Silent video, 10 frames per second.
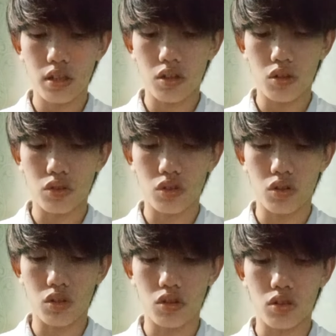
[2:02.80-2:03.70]
is
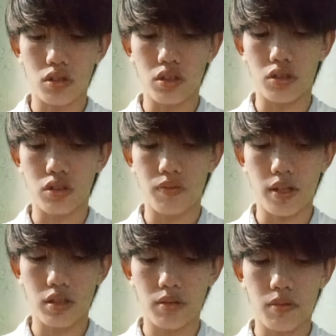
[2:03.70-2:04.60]
responsible for
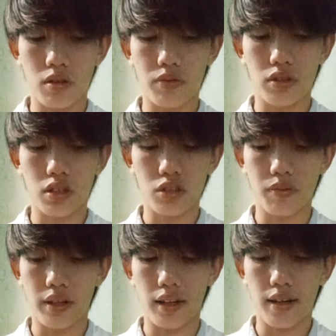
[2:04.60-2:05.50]
transferring light
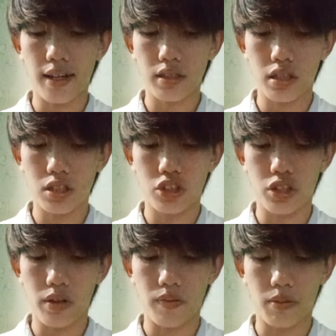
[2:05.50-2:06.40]
energy from the
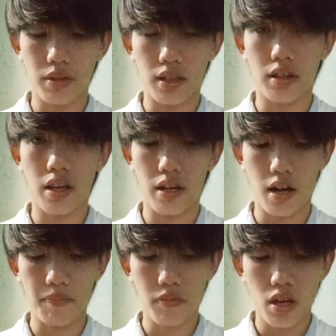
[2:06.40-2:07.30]
antenna to the
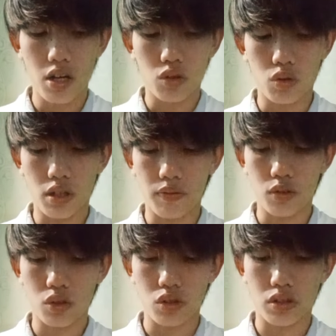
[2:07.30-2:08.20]

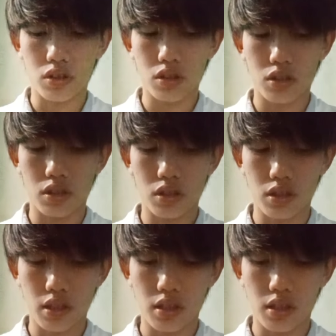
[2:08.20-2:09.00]
photosynthesis stems.